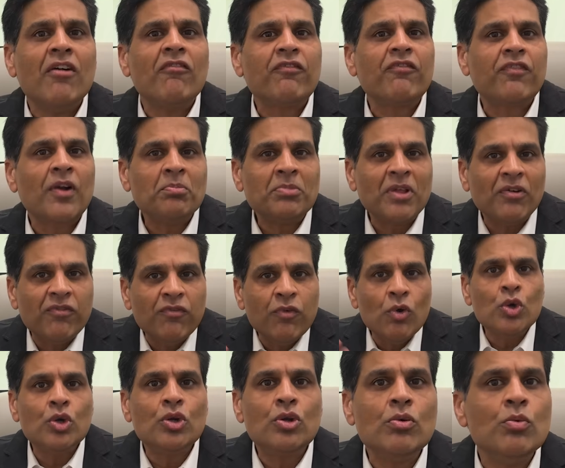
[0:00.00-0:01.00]
from the
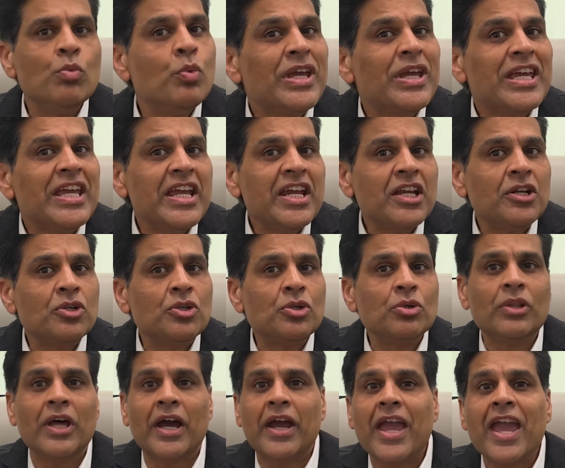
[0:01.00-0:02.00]
food we eat
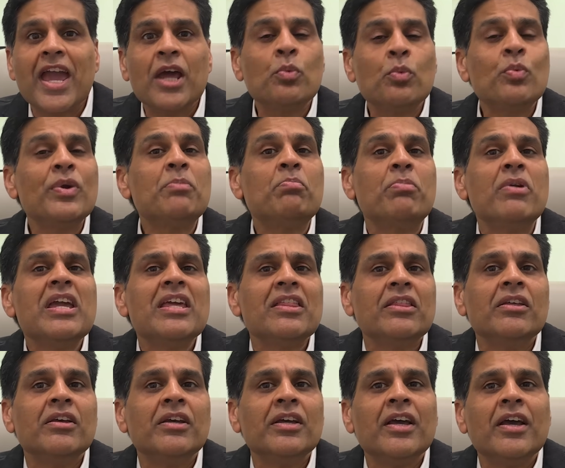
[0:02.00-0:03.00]
to the air we
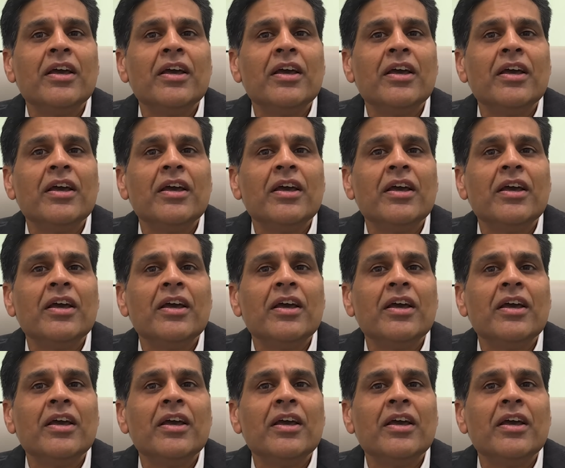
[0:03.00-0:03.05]
breathe.